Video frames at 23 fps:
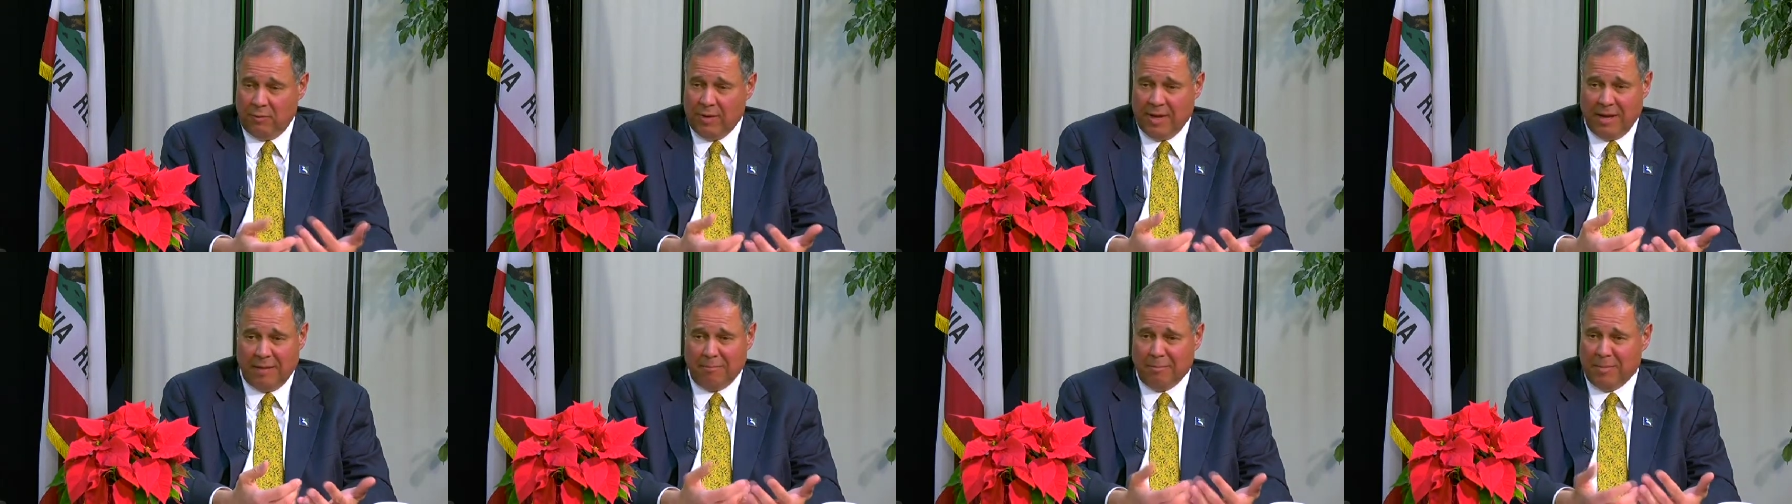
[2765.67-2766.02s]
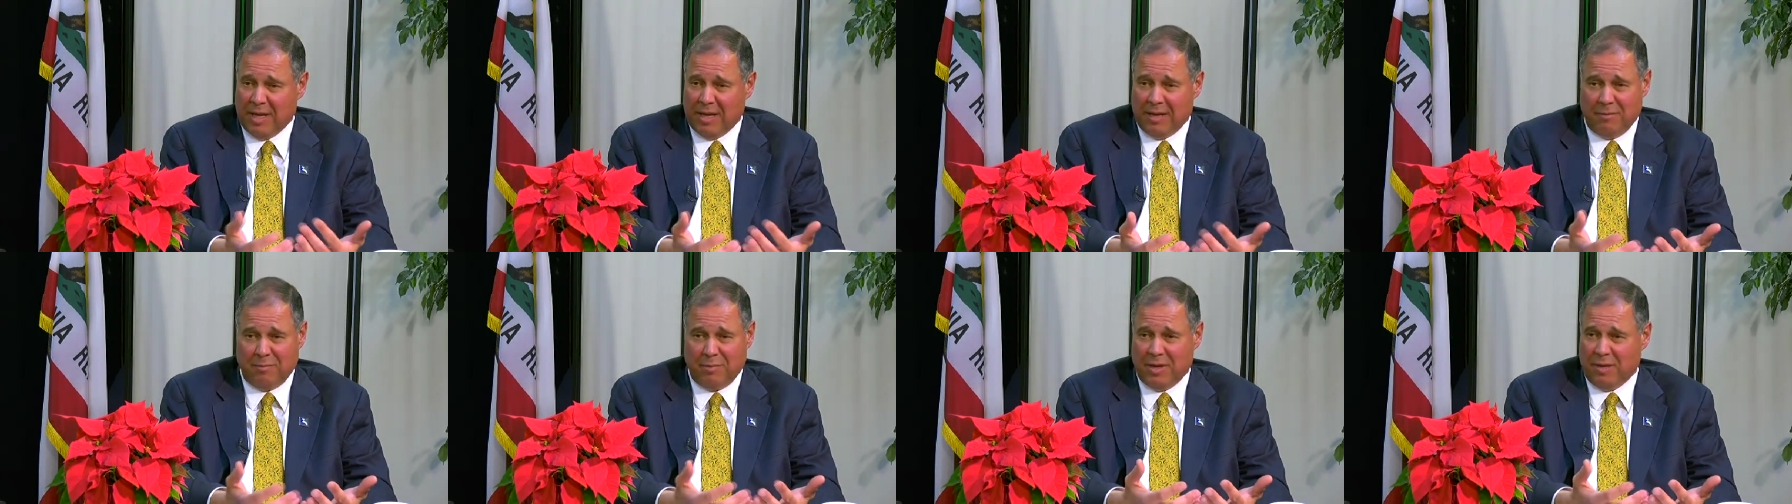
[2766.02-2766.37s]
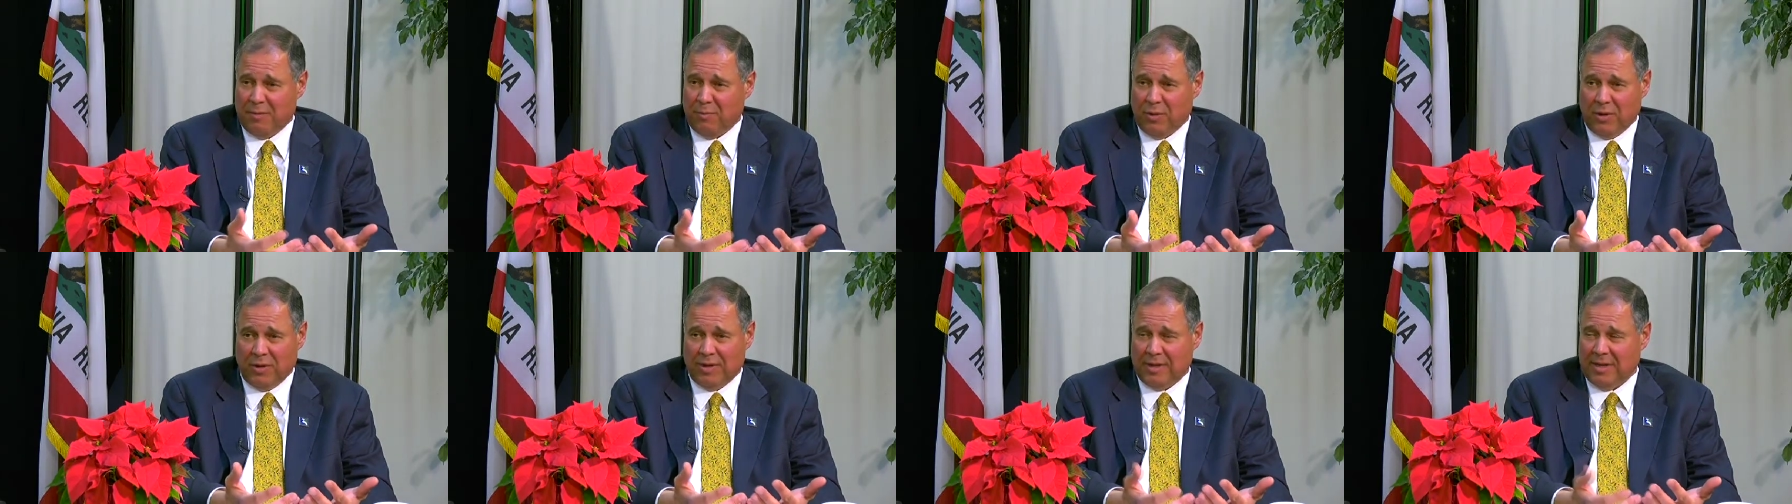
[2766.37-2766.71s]
We had many
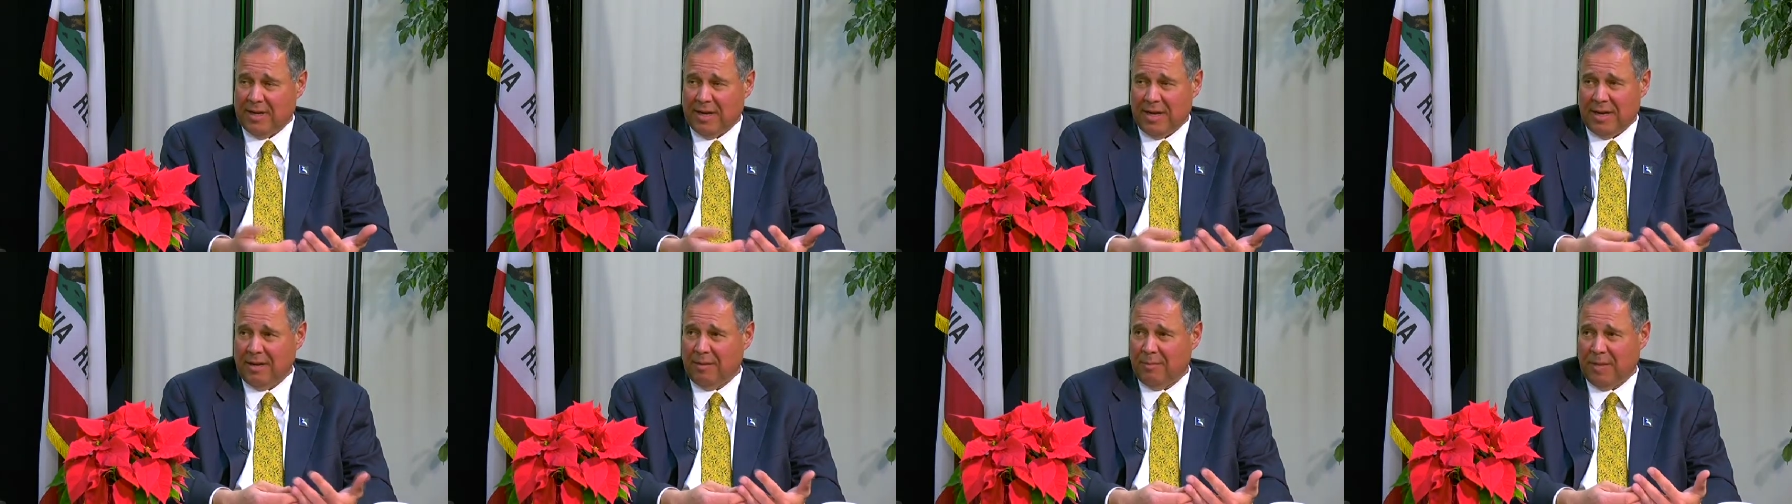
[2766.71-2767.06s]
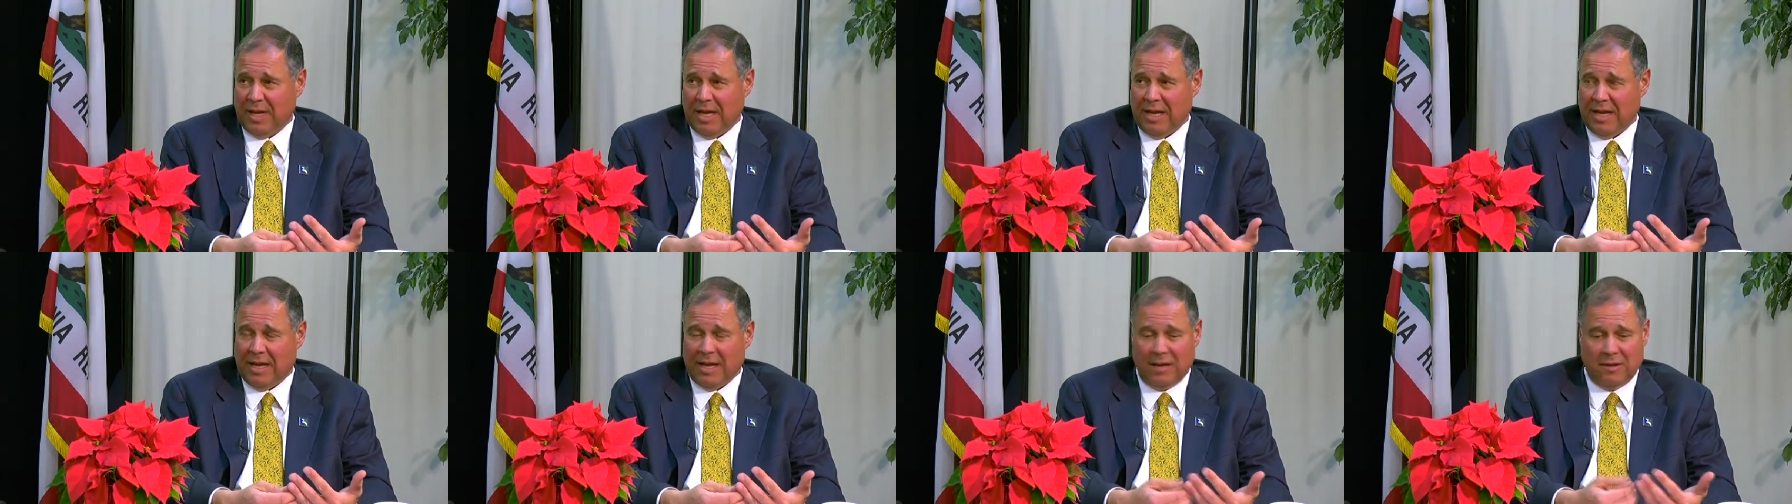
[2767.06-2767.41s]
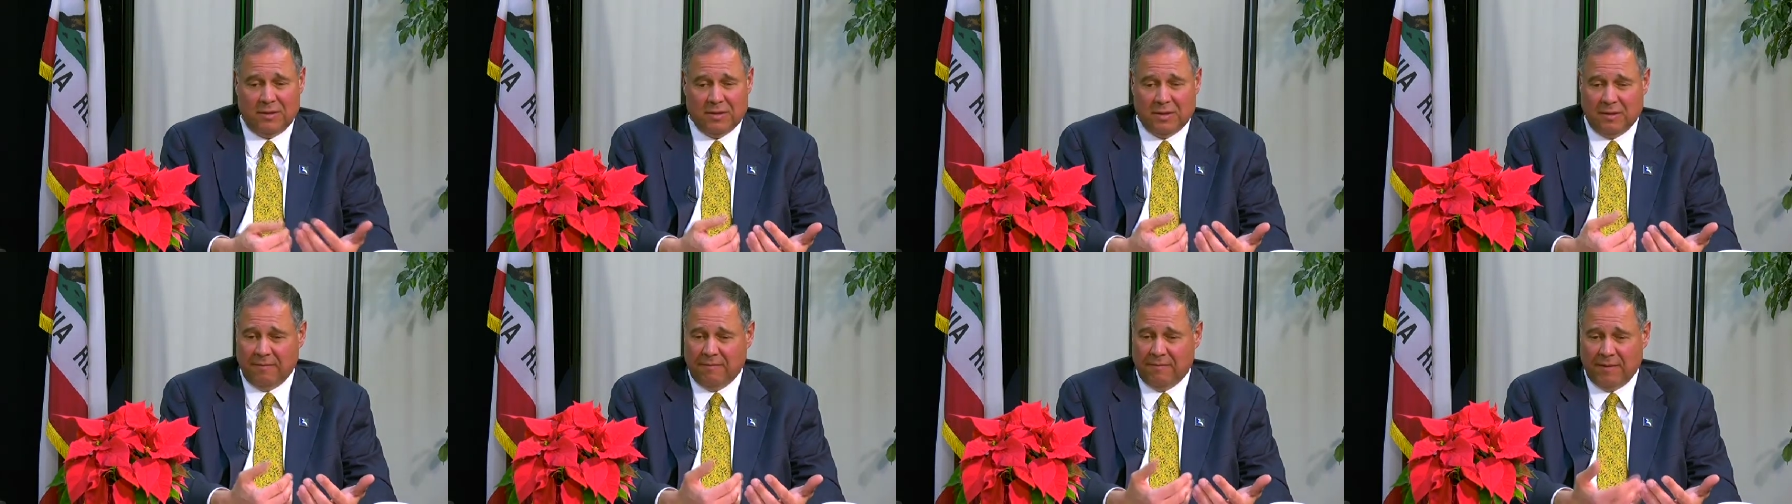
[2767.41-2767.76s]
people in and out of my
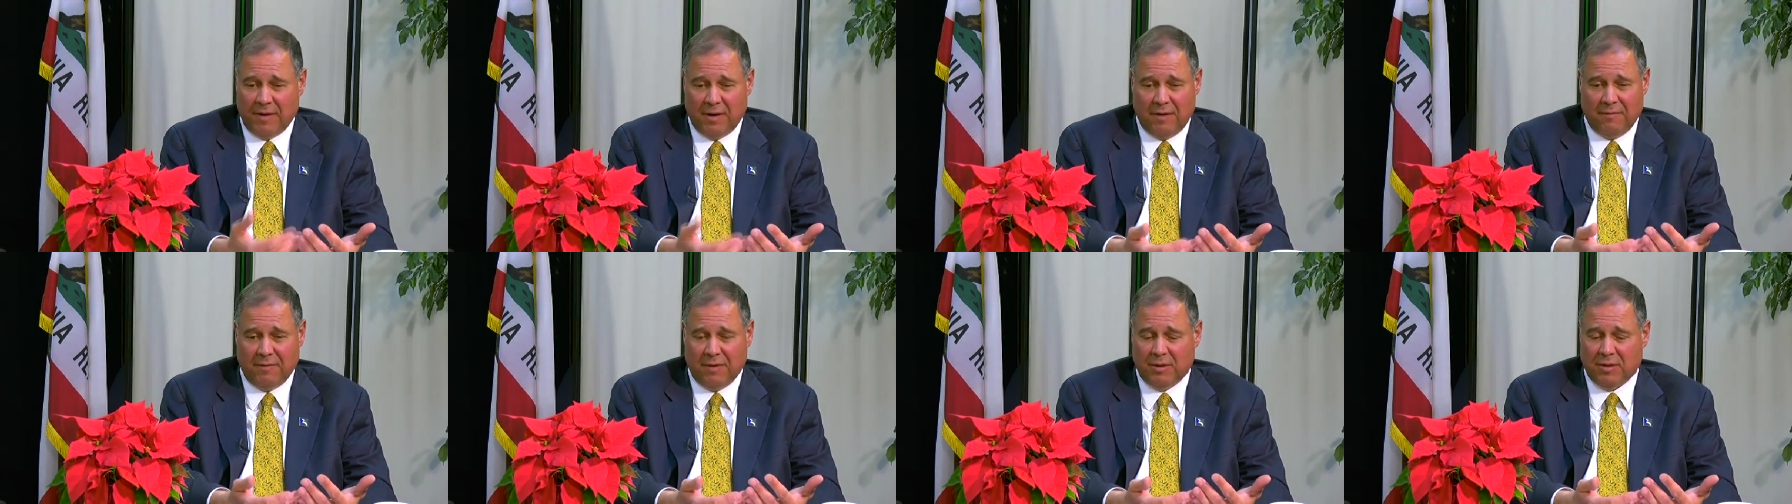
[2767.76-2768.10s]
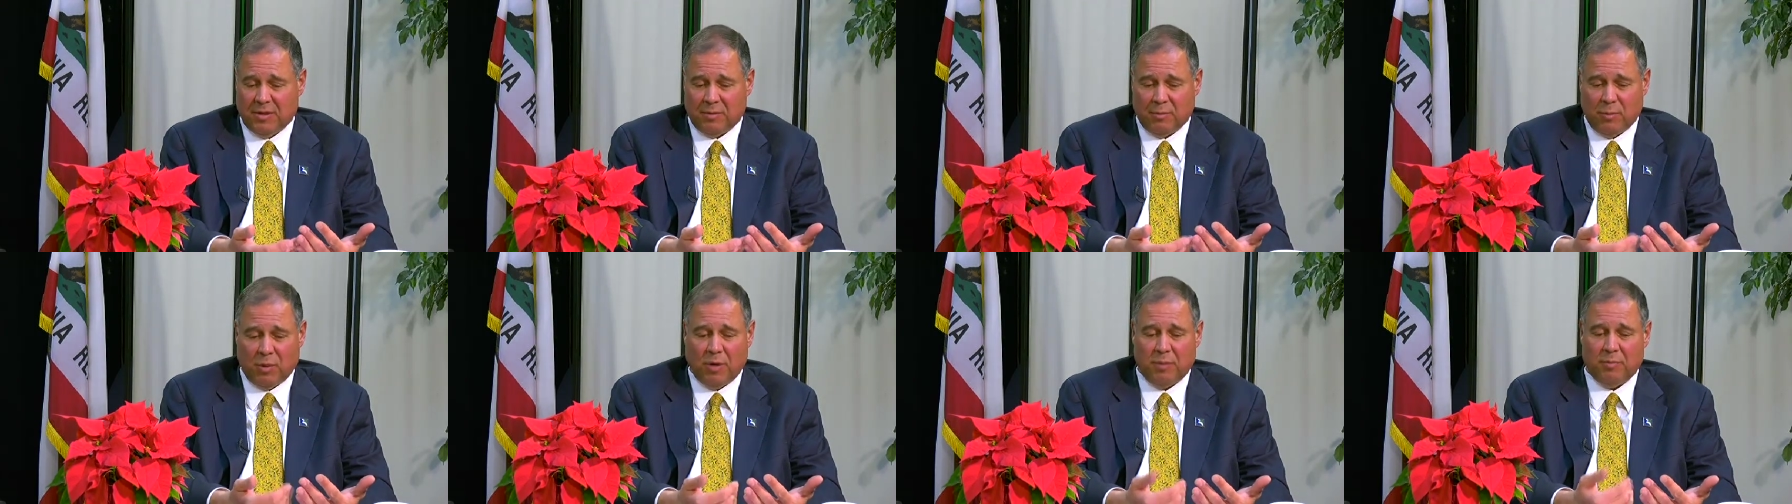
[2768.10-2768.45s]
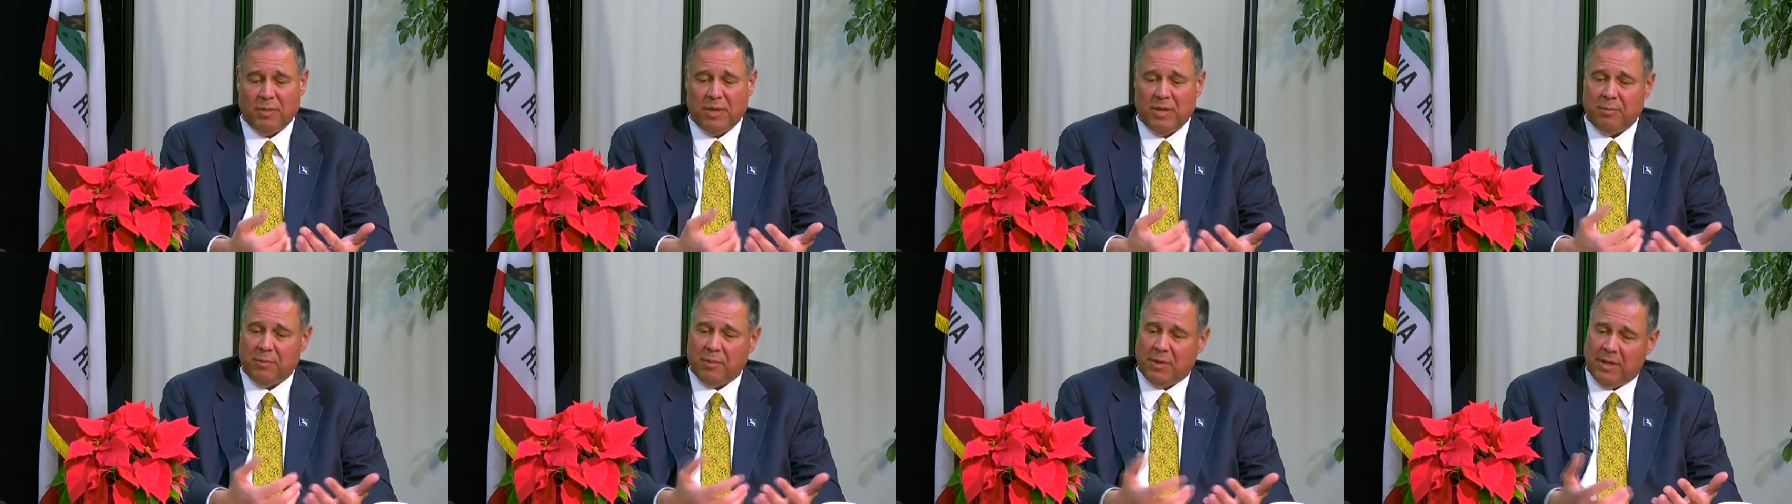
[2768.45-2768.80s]
house, and very very
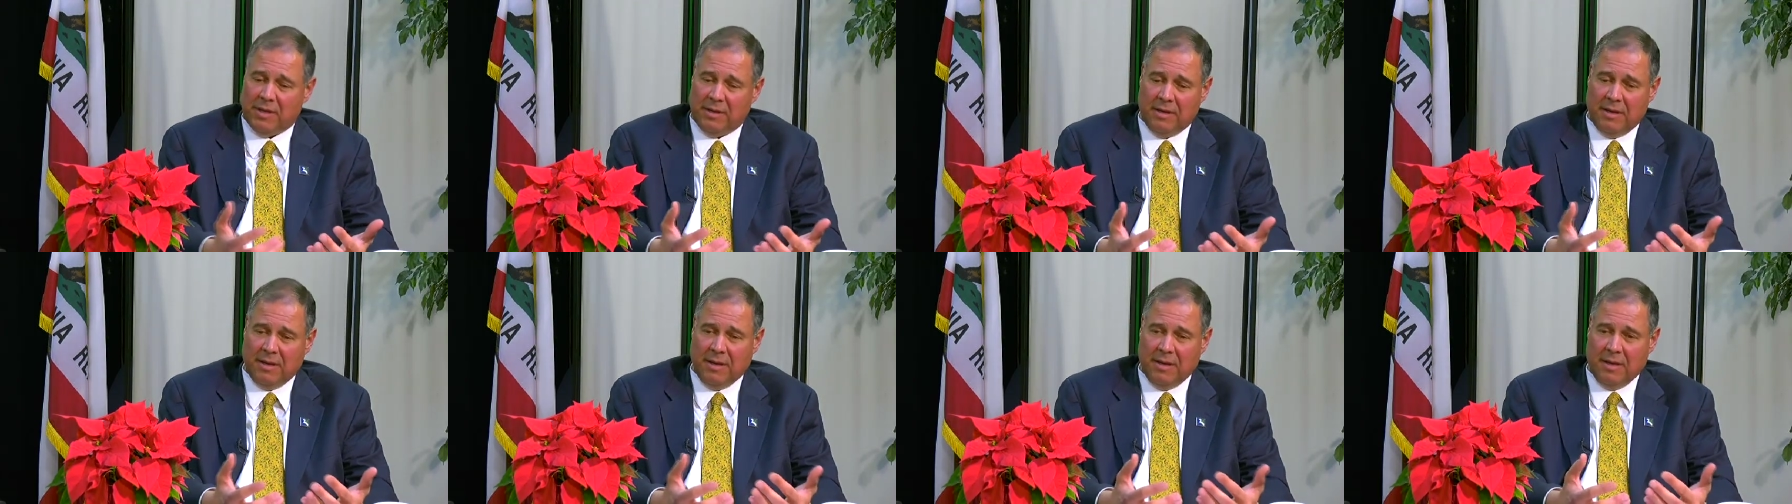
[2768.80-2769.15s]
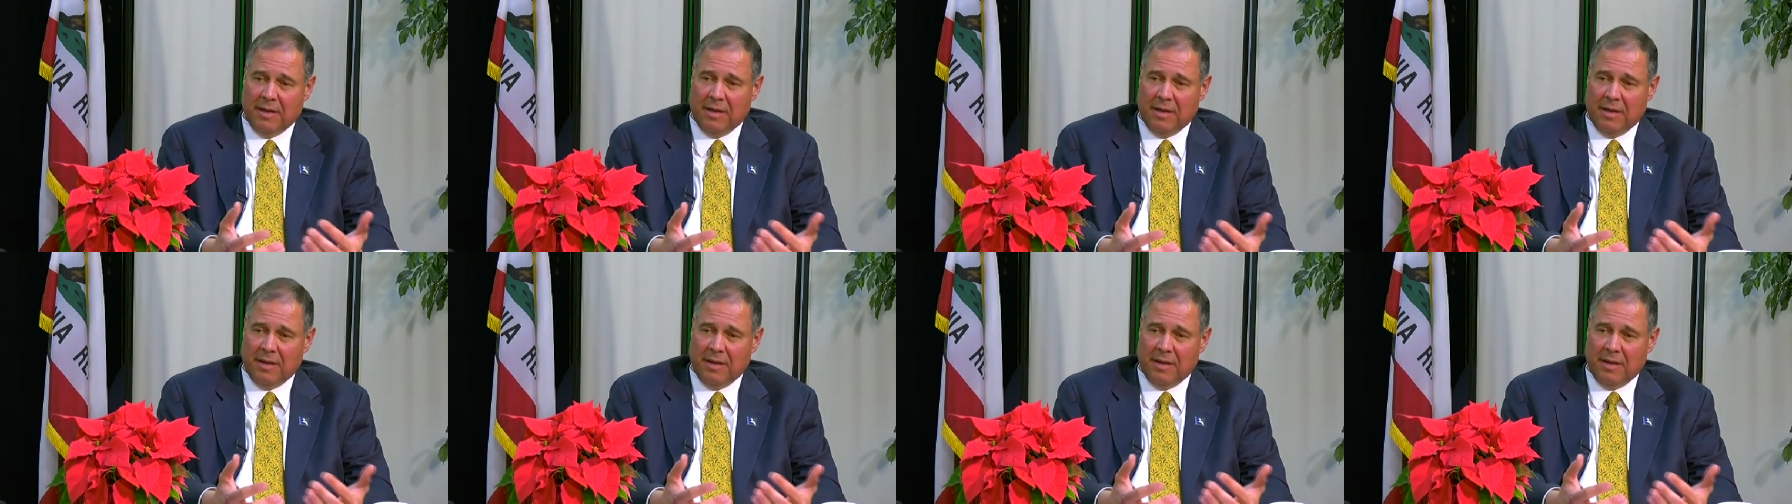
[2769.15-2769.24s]
smart people, and